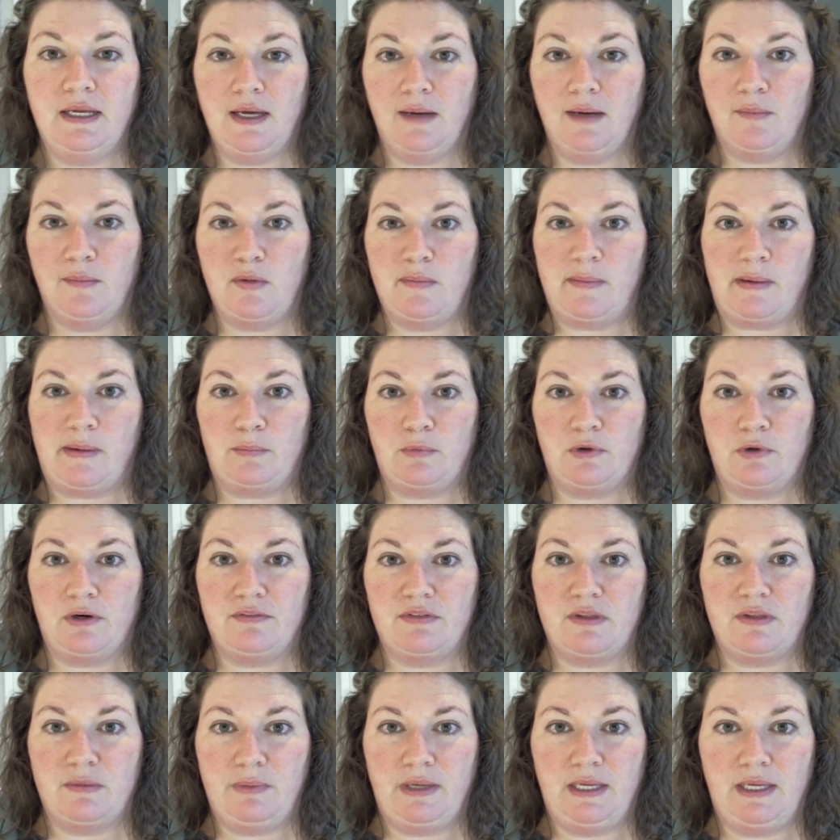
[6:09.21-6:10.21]
I'm a member of
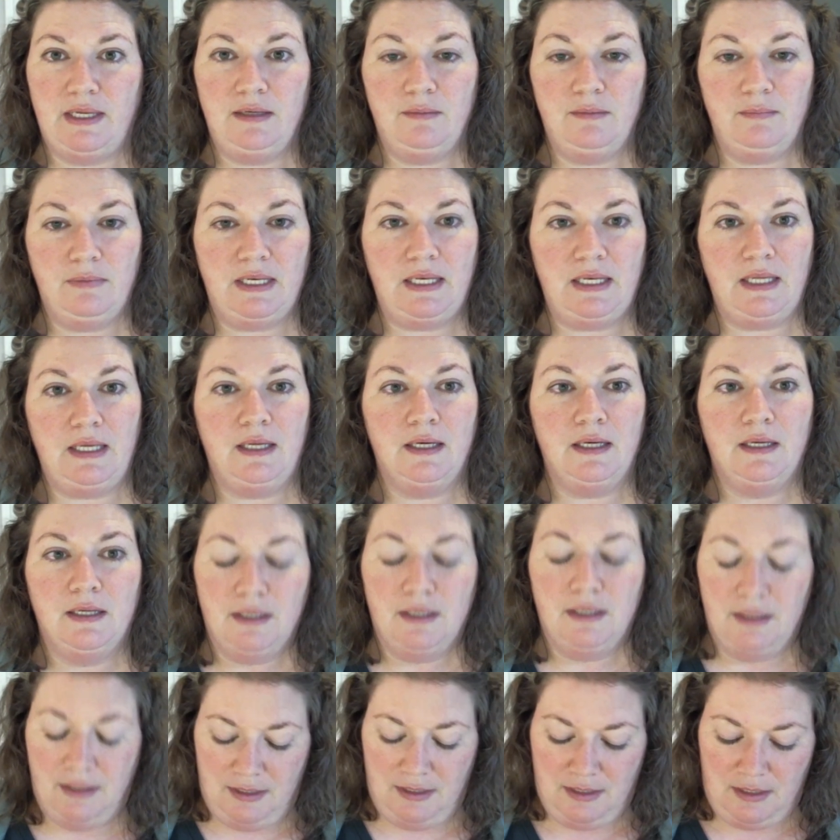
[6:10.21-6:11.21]
the Pin Mini
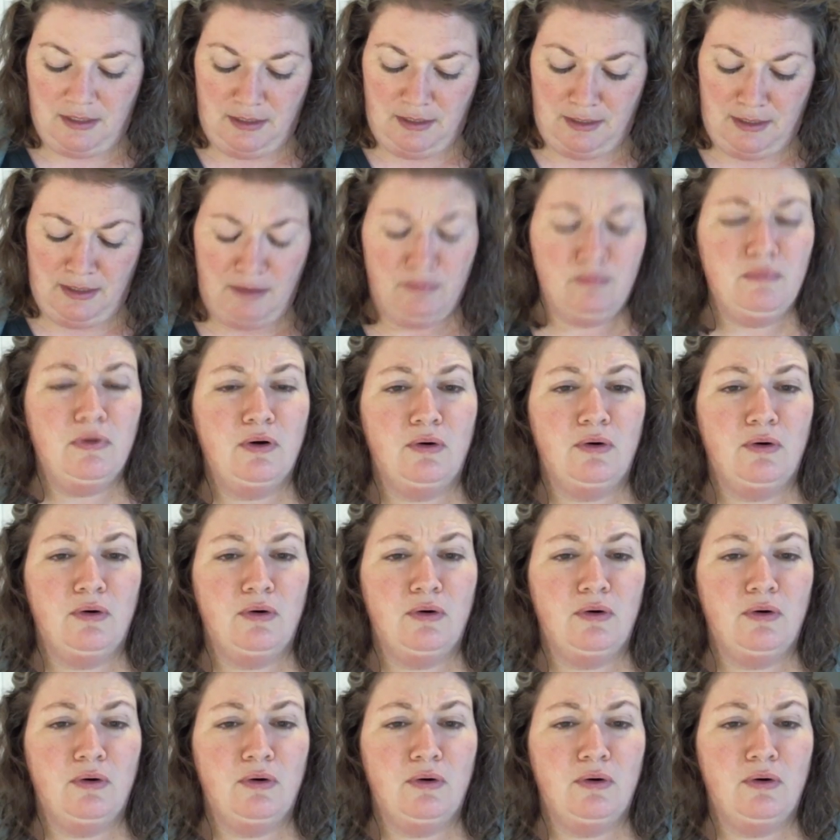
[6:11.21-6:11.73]
Club,